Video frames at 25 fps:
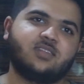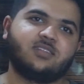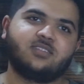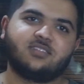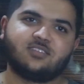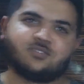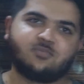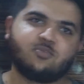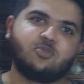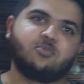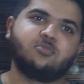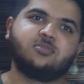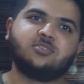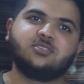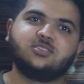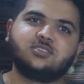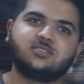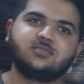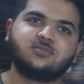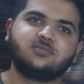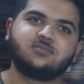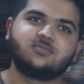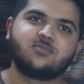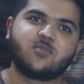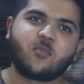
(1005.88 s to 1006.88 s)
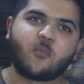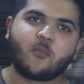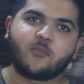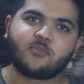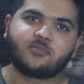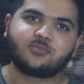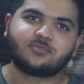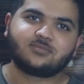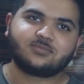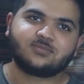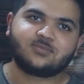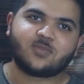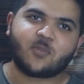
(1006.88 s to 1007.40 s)
Yeah.
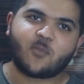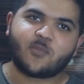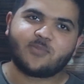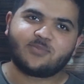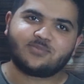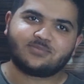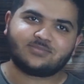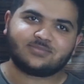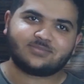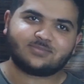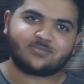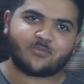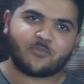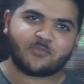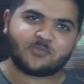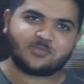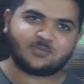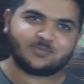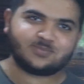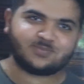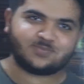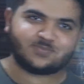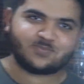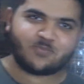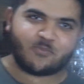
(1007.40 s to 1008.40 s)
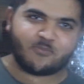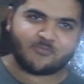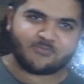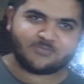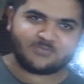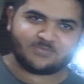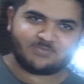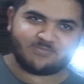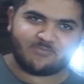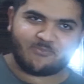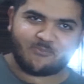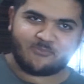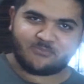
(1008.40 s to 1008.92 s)
Damn. If only my viewers could see
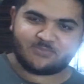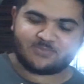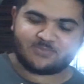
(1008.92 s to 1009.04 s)
this.